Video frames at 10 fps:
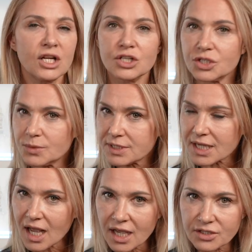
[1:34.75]
She was
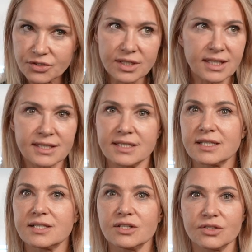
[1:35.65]

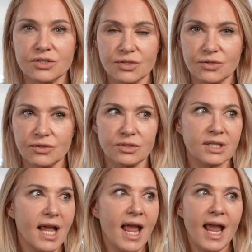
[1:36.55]
106 years old,